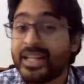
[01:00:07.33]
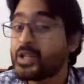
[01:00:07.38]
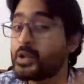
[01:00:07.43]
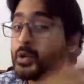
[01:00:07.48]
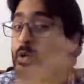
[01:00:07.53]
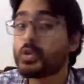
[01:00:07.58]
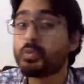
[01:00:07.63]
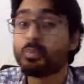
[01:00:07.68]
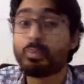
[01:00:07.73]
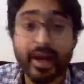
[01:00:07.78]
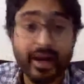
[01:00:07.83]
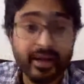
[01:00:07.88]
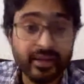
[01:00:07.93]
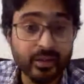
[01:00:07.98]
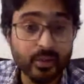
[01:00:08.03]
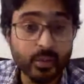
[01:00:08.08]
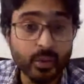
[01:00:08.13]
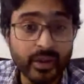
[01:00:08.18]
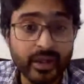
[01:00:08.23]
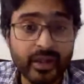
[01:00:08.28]
Please do
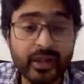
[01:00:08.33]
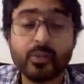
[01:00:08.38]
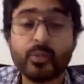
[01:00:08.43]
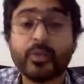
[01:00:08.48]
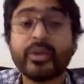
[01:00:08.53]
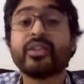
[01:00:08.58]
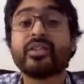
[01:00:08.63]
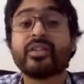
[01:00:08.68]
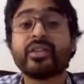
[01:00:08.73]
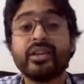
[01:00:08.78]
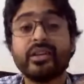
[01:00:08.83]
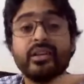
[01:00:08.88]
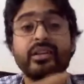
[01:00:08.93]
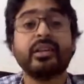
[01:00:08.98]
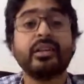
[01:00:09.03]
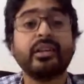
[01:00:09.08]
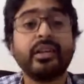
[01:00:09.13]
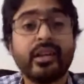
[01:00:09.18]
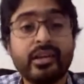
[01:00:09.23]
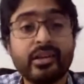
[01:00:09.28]
spread the word. We
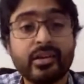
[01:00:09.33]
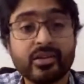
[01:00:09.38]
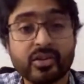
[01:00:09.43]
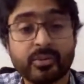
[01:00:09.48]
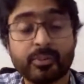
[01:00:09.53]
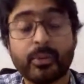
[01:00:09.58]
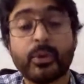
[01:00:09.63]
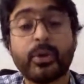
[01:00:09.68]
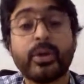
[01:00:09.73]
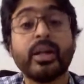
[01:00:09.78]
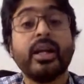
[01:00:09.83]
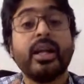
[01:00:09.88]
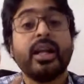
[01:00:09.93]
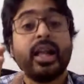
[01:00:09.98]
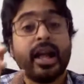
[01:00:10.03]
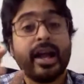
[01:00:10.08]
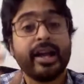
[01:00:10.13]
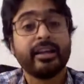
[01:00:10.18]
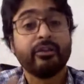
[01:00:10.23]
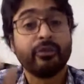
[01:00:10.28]
really need your support.
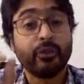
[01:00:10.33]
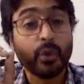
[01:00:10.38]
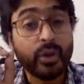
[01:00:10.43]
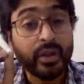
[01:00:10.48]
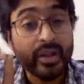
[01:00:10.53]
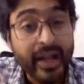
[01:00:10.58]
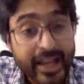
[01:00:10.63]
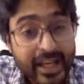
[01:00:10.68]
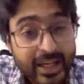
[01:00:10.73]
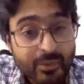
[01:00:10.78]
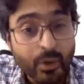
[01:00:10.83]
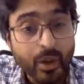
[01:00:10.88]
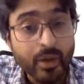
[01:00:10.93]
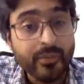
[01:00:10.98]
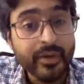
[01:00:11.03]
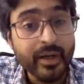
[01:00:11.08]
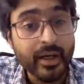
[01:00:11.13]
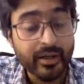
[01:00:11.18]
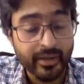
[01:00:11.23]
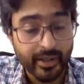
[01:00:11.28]
And if you like
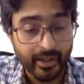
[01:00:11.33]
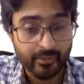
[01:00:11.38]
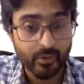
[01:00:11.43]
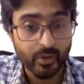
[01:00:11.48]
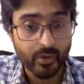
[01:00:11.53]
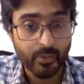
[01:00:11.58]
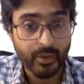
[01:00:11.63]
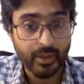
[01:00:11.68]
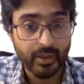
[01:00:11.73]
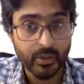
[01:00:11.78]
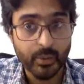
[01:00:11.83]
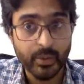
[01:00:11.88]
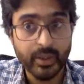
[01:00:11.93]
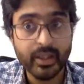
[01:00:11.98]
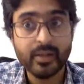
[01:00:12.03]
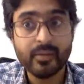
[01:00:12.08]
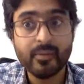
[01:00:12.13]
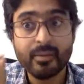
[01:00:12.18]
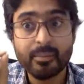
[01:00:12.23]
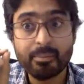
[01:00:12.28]
what we are trying, what we're
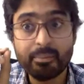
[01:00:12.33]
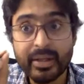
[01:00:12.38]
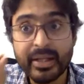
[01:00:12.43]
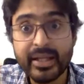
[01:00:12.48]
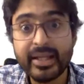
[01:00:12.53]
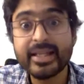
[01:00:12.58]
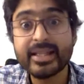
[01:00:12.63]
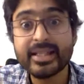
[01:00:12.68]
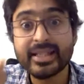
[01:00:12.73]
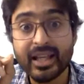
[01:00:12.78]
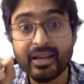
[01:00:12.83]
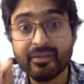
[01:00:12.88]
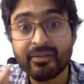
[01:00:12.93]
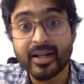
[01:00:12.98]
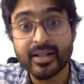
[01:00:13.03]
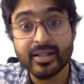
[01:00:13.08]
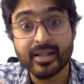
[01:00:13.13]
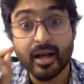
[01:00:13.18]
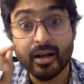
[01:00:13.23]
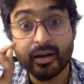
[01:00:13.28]
doing, please give
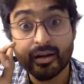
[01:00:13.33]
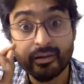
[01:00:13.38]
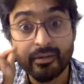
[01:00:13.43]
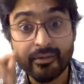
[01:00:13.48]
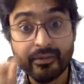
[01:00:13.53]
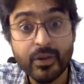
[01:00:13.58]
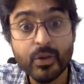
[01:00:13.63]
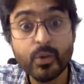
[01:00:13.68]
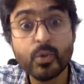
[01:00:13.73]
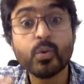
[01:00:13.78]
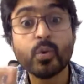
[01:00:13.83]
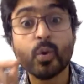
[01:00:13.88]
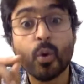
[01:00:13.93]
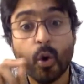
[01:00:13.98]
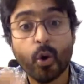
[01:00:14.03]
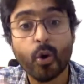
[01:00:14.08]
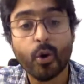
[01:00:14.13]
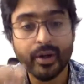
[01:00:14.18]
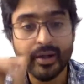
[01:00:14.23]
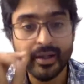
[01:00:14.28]
us a review
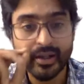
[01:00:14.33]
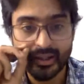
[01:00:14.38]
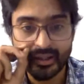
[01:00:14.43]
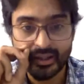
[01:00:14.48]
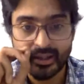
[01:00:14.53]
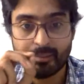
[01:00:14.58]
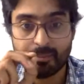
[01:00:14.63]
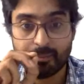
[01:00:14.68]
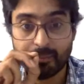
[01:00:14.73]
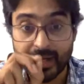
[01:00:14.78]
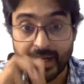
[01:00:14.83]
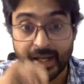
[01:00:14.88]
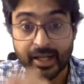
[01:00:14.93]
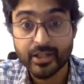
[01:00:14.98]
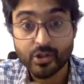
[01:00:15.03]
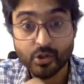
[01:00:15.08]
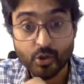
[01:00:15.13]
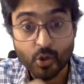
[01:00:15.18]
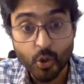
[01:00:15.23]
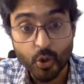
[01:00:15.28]
on the Play
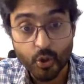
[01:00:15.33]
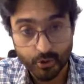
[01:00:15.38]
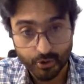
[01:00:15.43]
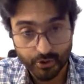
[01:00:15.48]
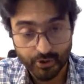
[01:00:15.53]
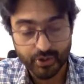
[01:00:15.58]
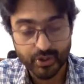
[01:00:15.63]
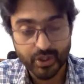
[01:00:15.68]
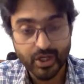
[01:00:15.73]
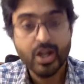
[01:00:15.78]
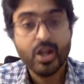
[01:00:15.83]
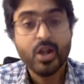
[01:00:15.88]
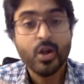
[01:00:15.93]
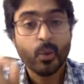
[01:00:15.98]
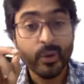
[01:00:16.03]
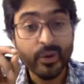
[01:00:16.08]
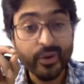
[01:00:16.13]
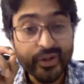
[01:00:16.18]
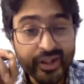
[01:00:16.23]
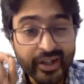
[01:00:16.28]
Stores. We
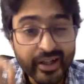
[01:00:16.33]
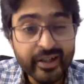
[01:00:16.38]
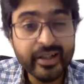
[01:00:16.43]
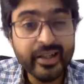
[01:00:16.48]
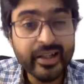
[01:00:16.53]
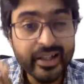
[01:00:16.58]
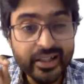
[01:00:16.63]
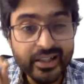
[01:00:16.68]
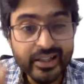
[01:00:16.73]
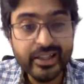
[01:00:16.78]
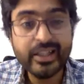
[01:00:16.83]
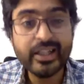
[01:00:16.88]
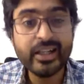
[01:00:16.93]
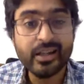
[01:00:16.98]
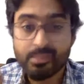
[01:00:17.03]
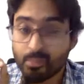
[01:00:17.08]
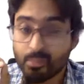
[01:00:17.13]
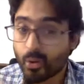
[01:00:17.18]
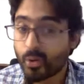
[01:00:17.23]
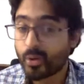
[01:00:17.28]
really need
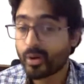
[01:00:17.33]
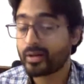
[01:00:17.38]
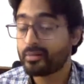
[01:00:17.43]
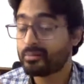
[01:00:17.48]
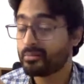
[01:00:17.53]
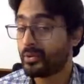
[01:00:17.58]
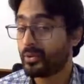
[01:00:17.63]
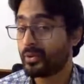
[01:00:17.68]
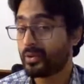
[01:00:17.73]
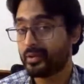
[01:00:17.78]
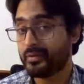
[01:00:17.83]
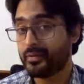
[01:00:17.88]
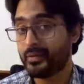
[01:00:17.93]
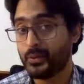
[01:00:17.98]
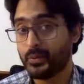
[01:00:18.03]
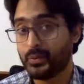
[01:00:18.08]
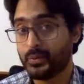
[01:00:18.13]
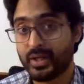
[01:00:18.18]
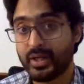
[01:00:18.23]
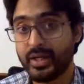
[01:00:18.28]
more and more reviews,
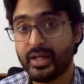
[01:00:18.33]
right?